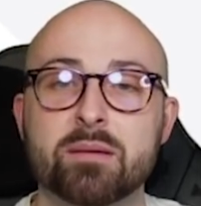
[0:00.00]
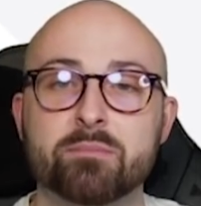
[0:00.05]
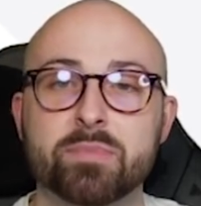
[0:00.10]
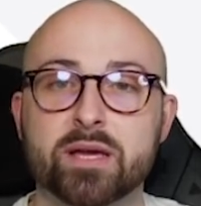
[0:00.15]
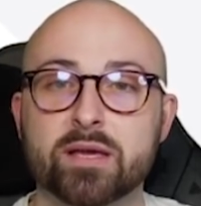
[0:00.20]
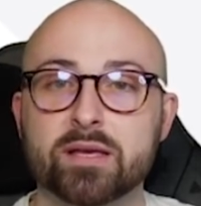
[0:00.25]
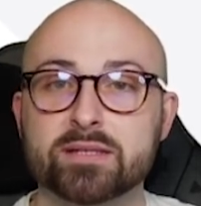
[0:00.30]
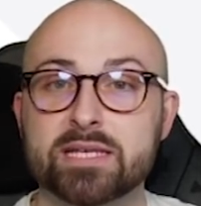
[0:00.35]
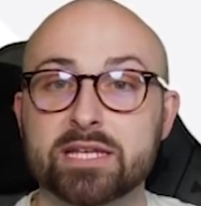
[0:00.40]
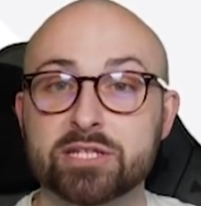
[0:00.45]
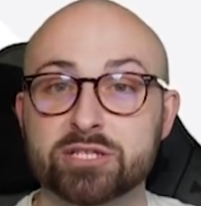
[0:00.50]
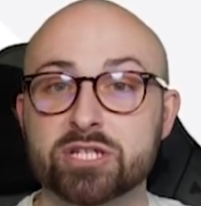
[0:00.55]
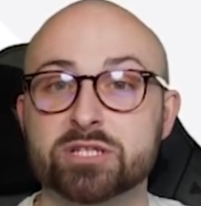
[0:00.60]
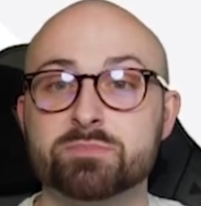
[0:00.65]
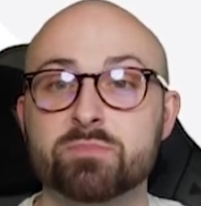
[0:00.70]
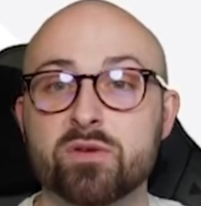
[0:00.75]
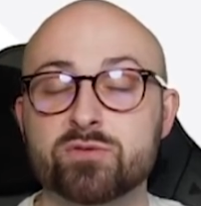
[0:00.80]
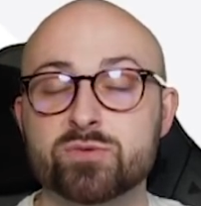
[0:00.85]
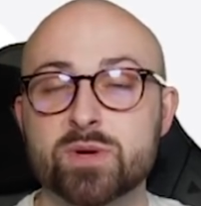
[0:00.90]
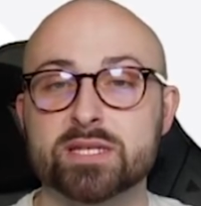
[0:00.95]
because he's
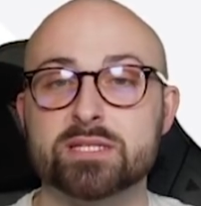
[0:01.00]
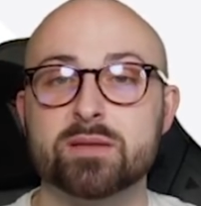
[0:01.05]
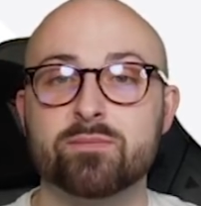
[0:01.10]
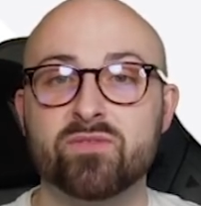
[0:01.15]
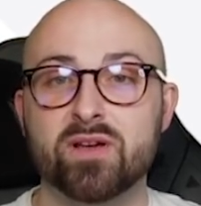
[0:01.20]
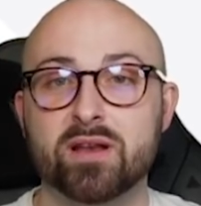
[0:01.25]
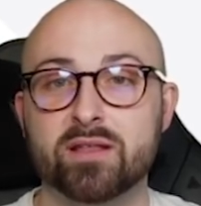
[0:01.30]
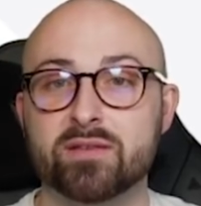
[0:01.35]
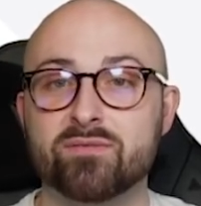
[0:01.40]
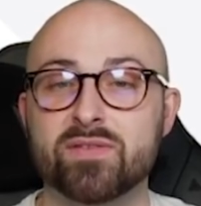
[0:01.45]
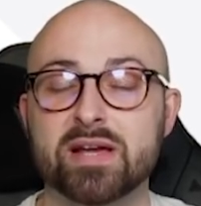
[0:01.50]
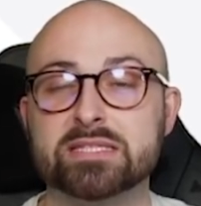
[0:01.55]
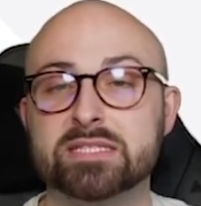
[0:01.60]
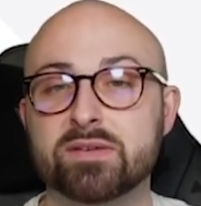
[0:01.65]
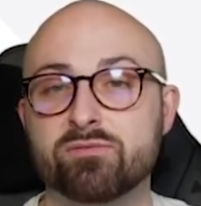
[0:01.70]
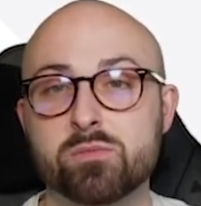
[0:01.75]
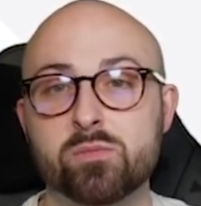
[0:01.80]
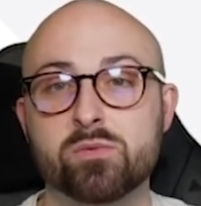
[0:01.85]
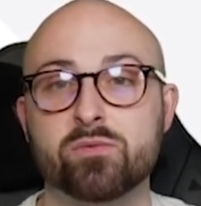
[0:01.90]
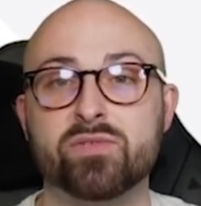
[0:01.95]
just moved to Aston Villa and the
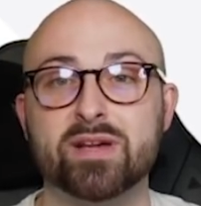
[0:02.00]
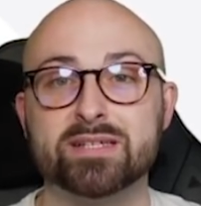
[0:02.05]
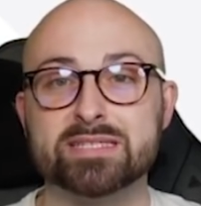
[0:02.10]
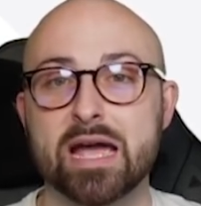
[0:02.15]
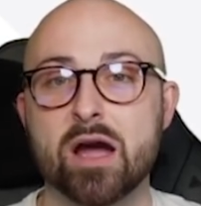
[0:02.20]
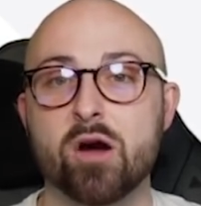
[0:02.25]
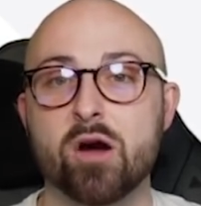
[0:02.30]
Fantasy Football Fix